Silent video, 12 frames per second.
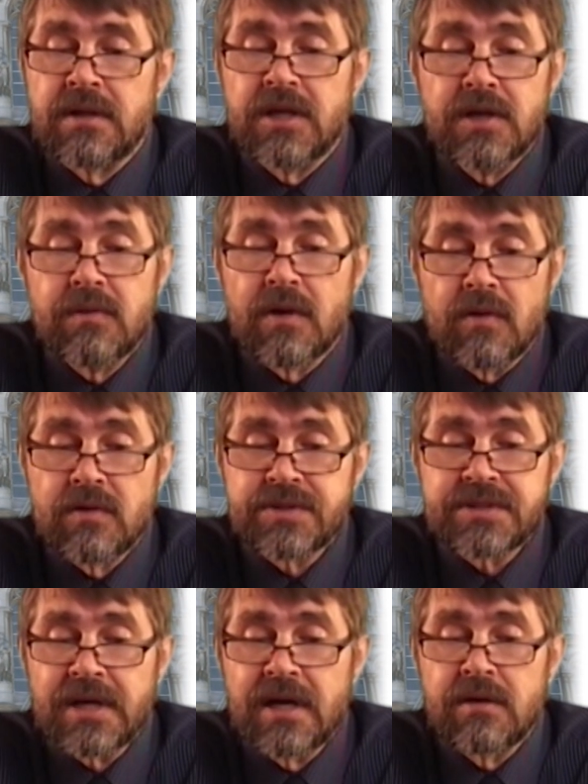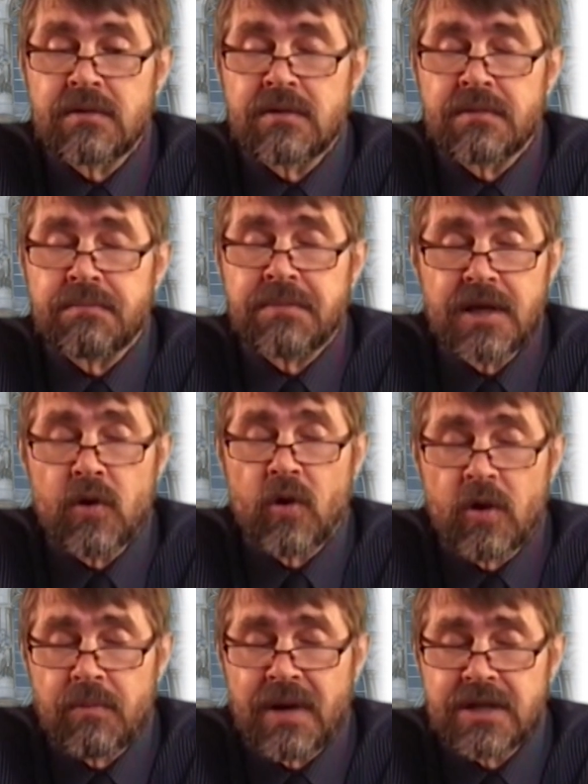You will also be
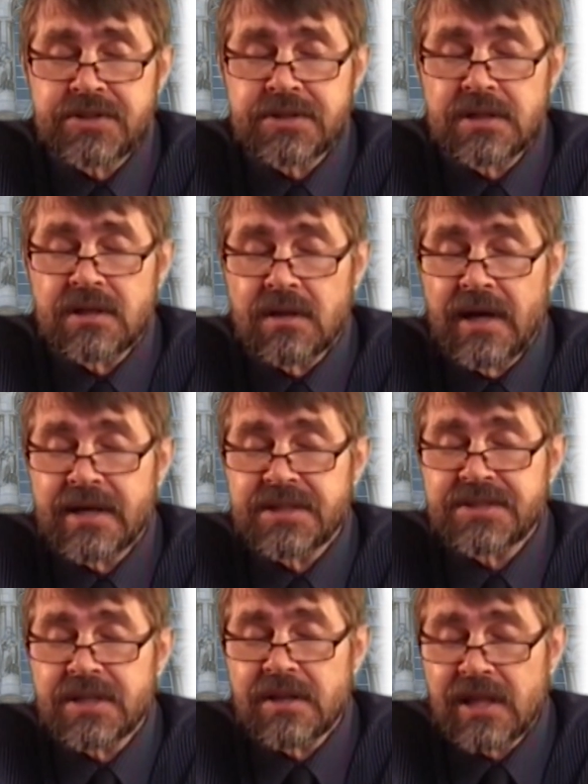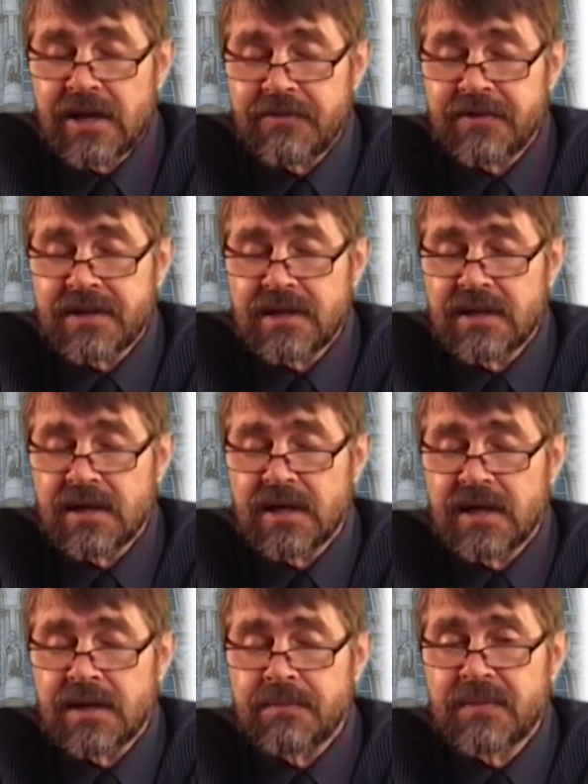almost like a South African
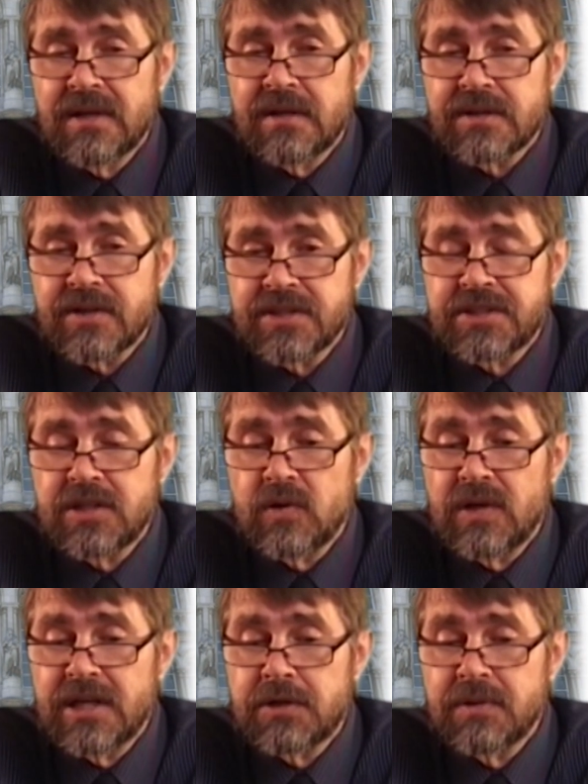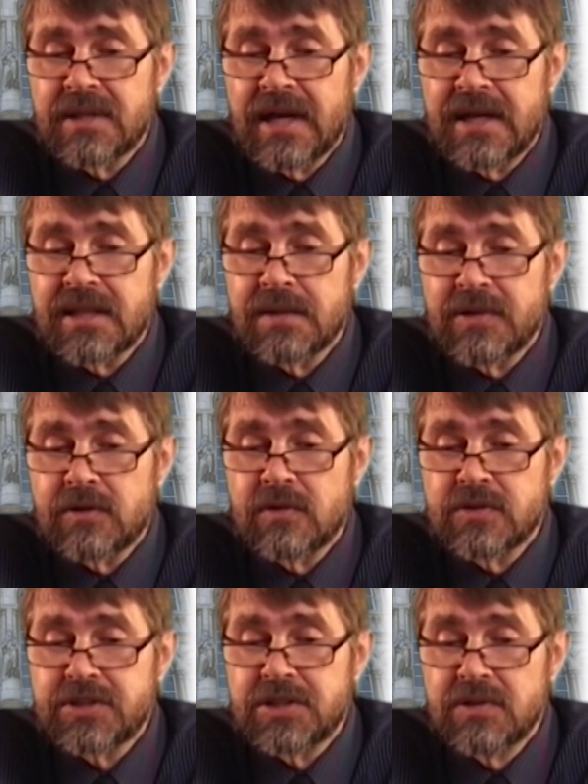trustee or liquidator,
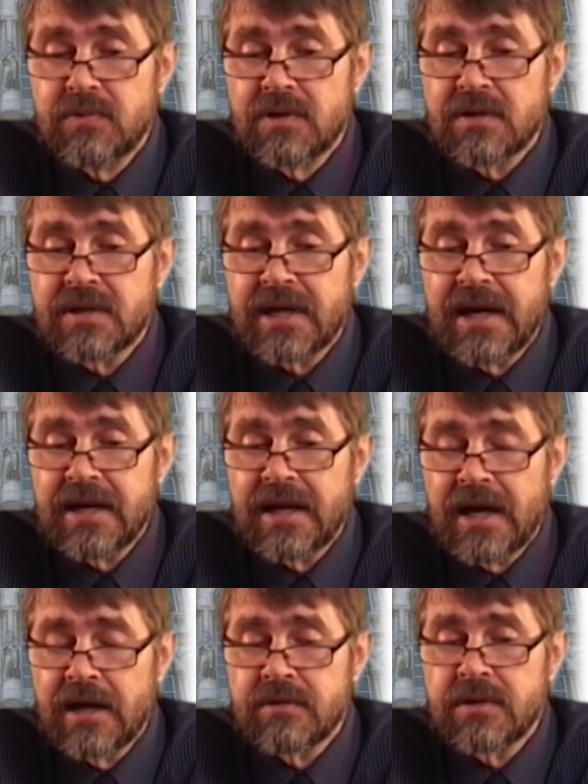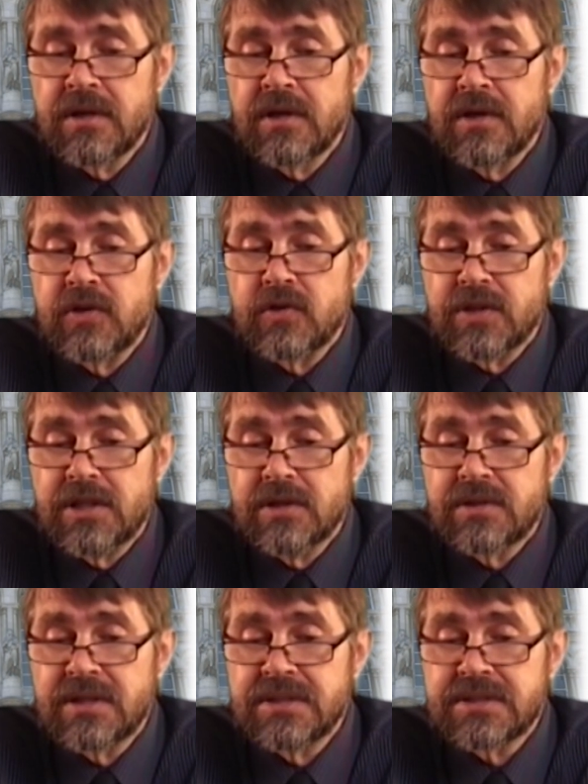because you will carry out your
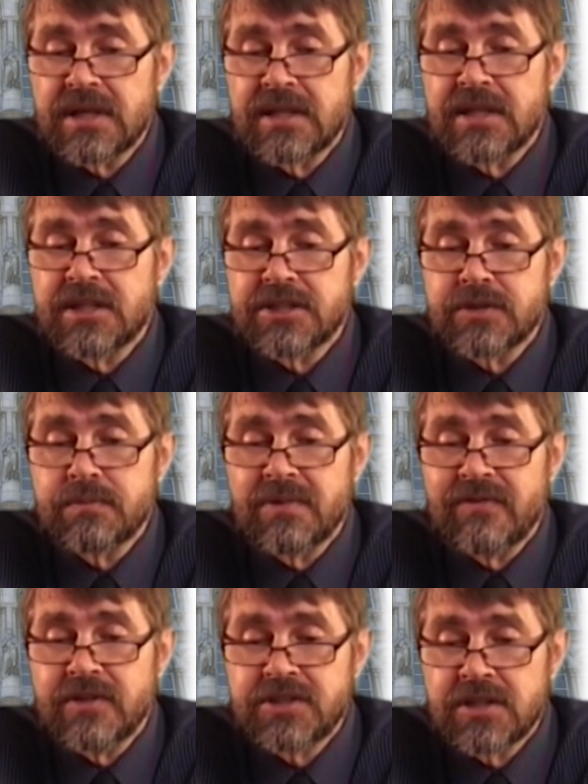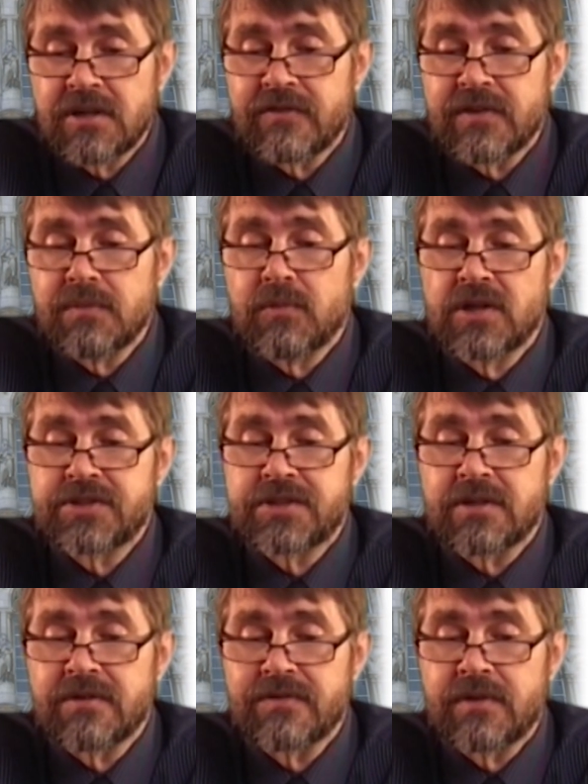duties under the supervision of the
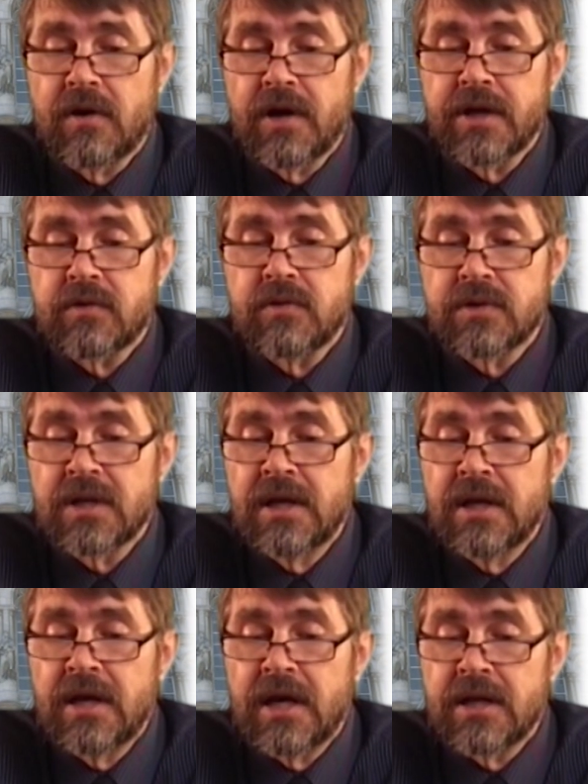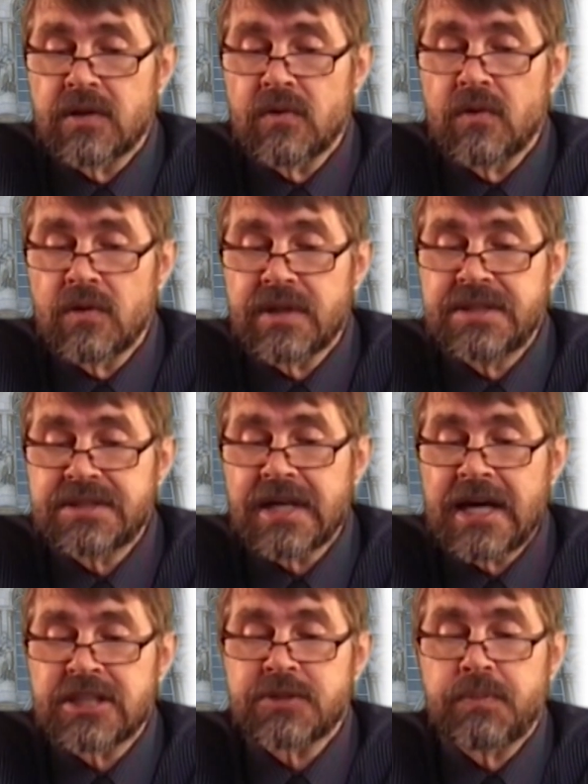master of the High Court. And all these
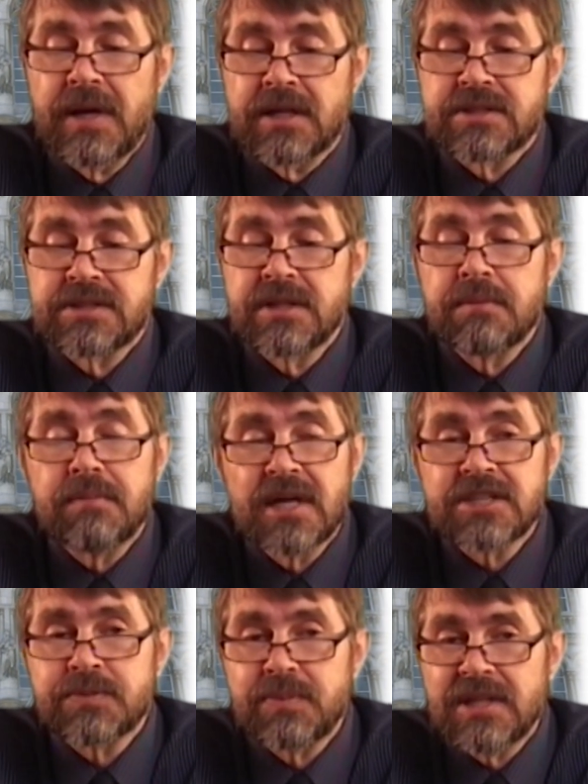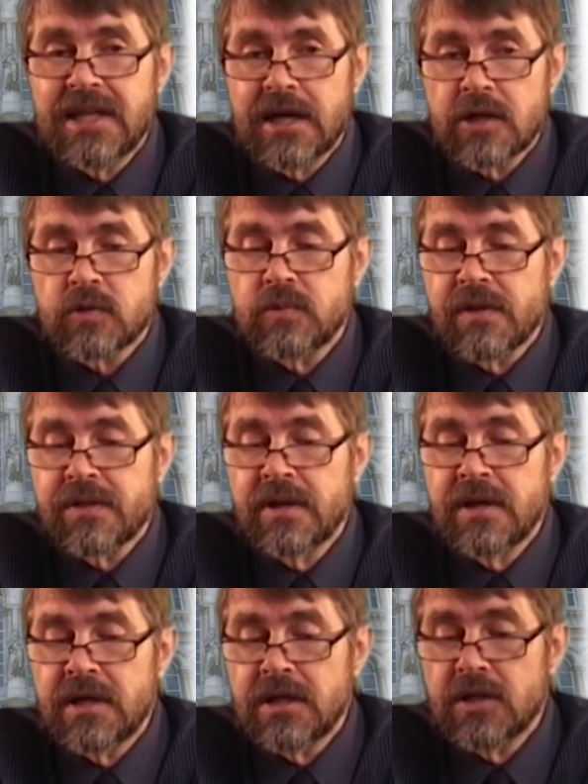aspects must be dealt with
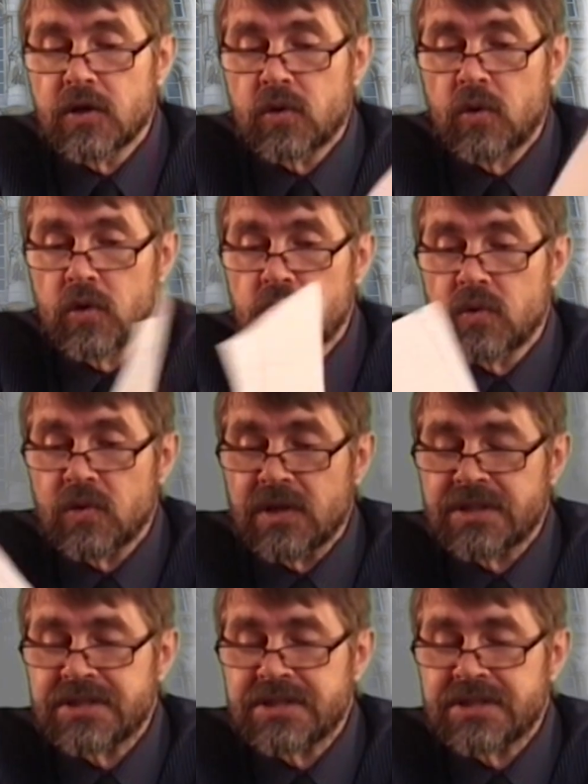in the court order.